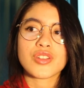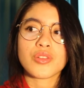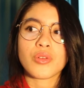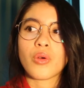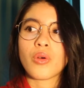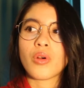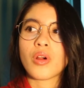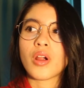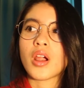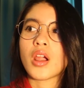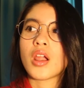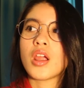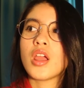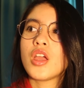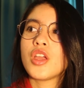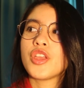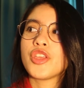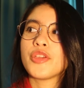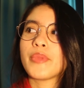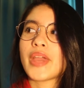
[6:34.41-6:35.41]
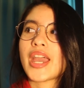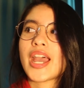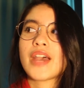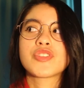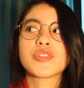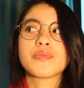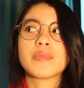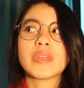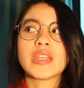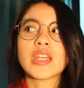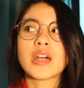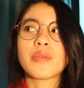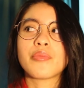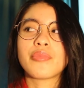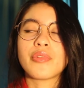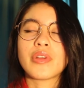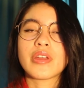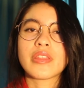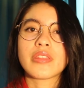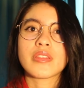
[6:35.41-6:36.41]
or you may have to meet up
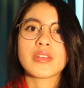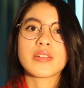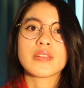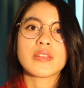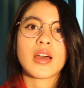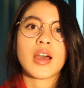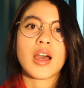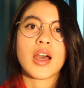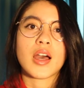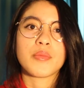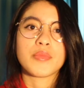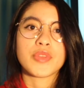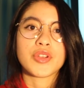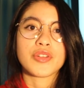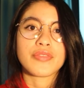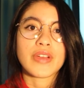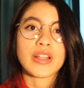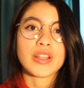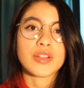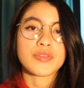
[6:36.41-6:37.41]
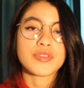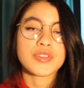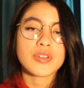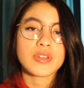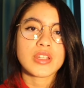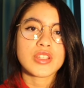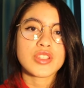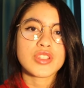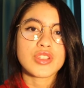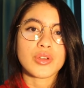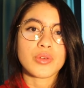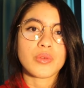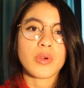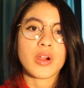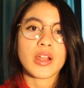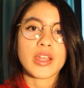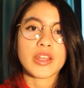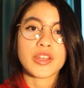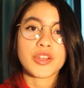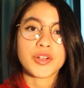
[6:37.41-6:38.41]
with your fellow students who
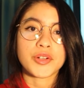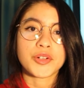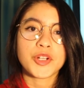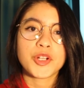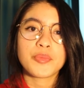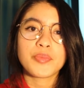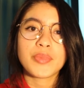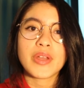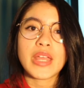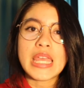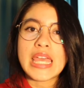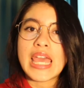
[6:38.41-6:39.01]
are in your group,